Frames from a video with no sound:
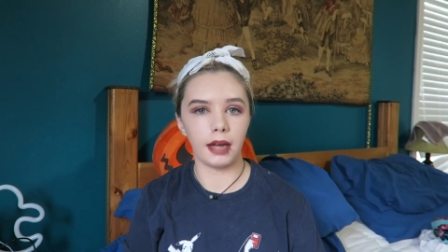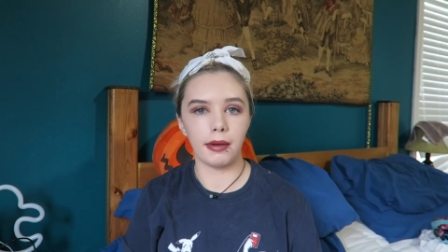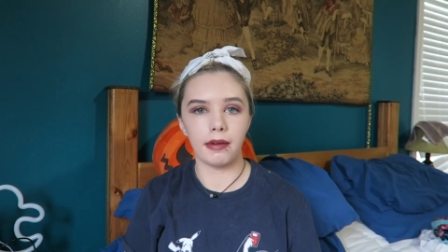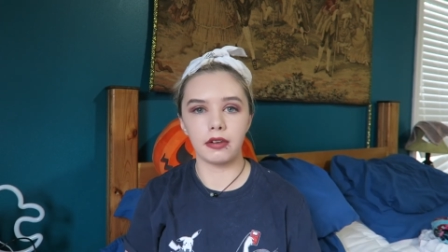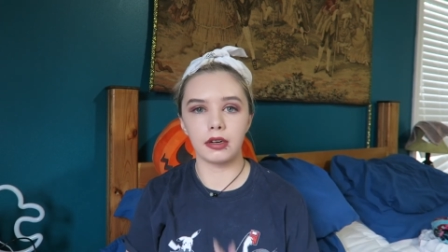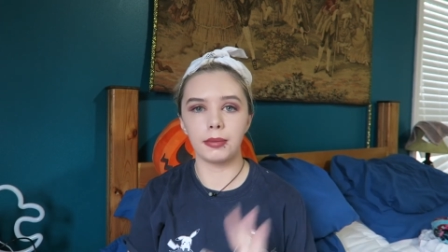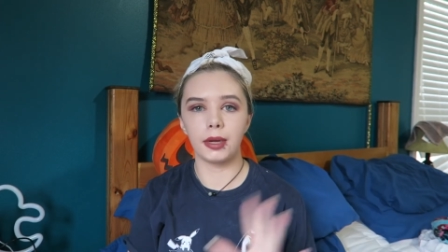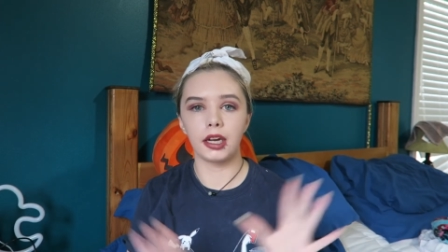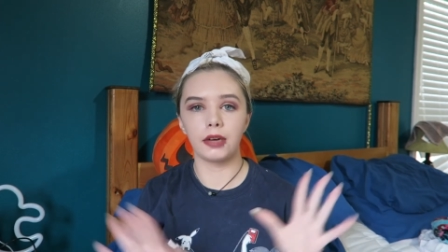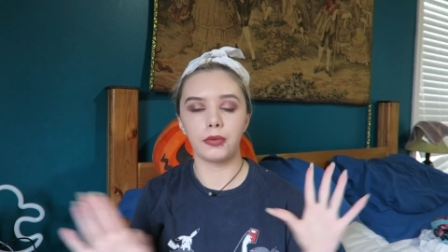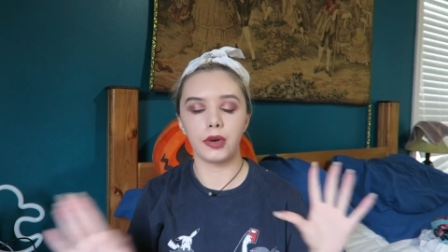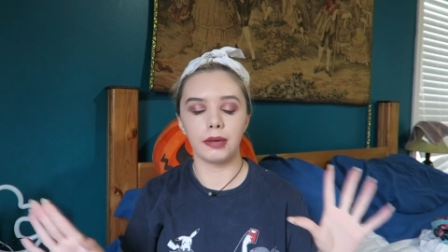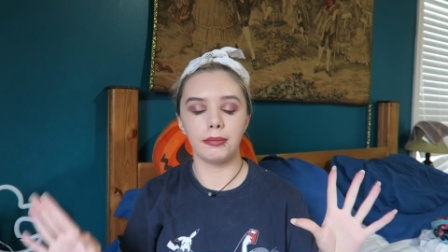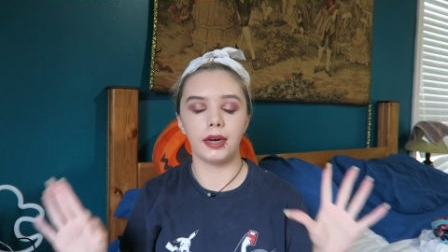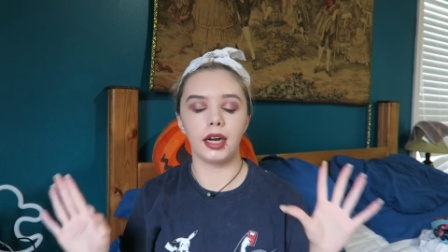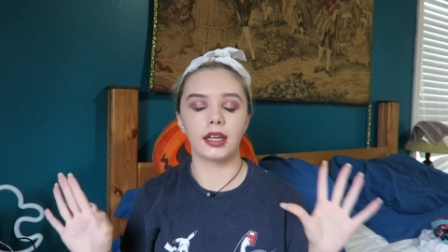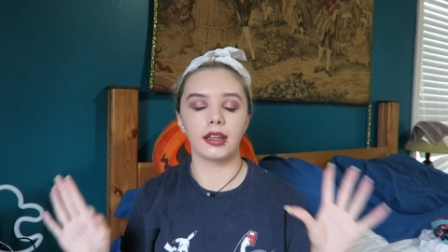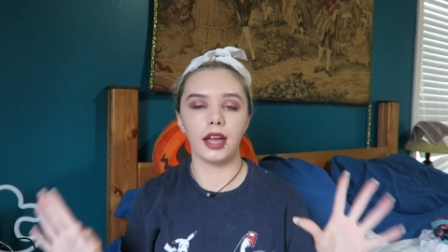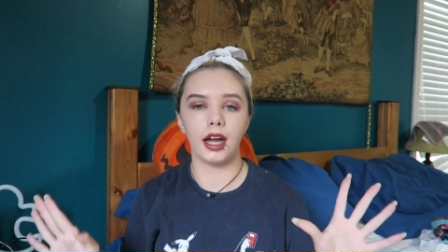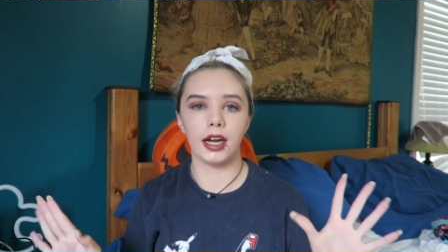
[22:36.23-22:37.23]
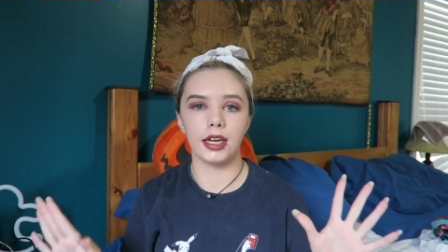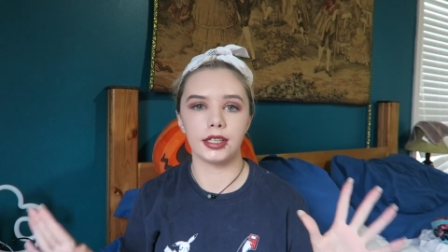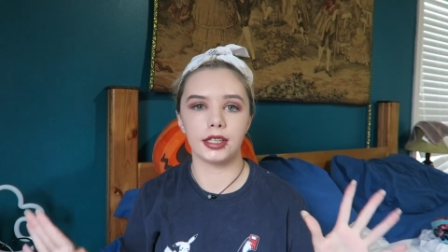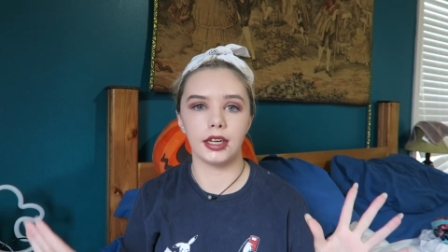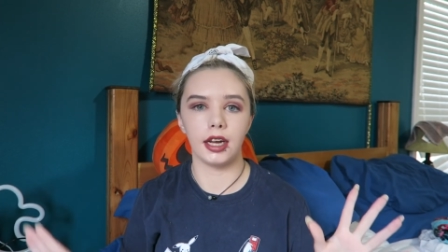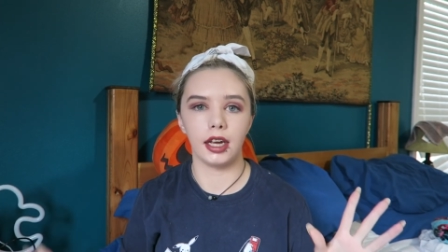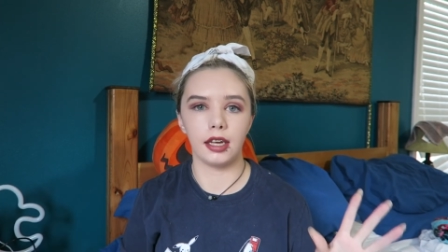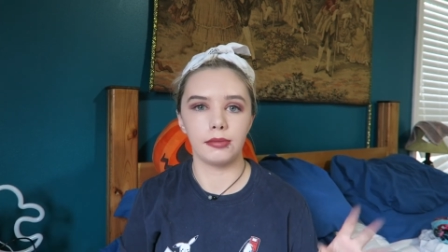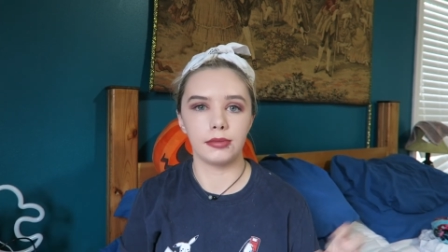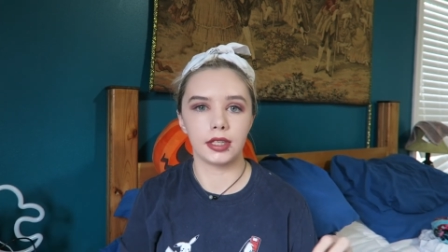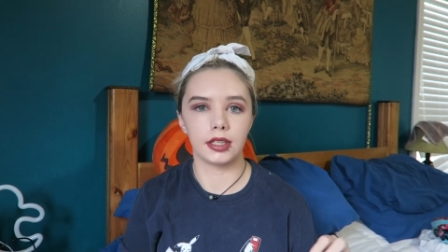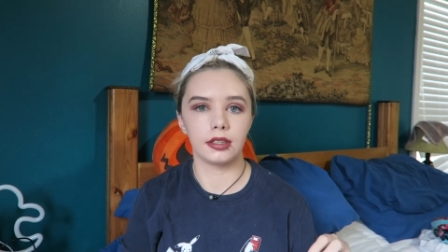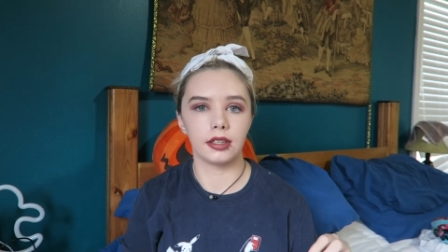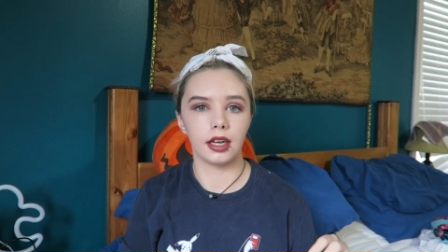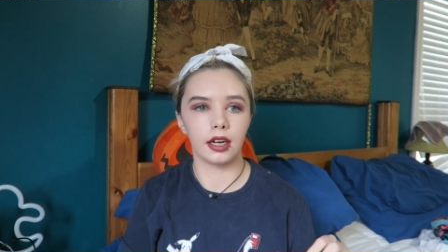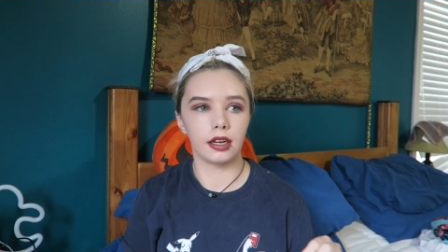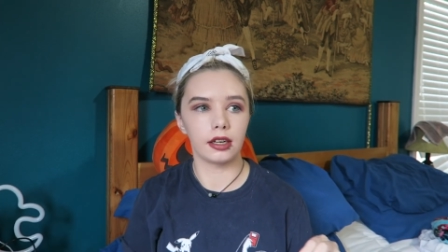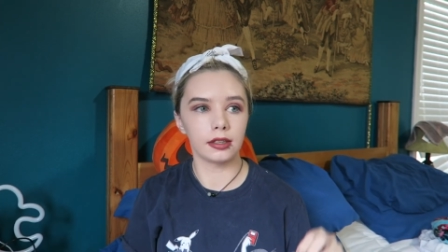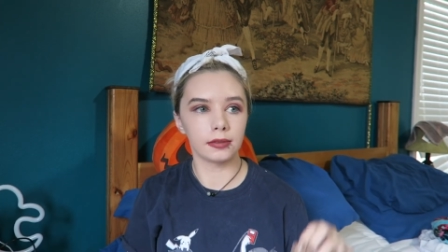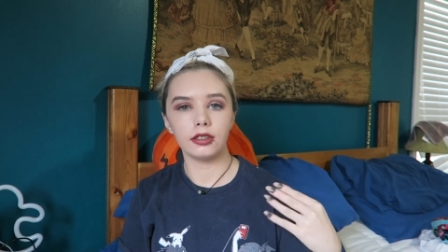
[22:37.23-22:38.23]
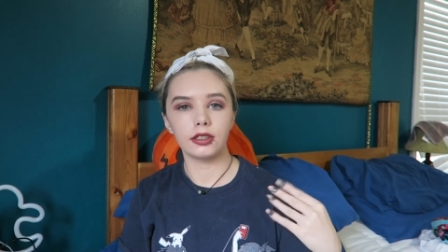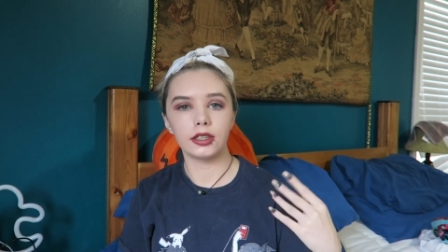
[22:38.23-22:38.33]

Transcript: Everybody went by last names in there.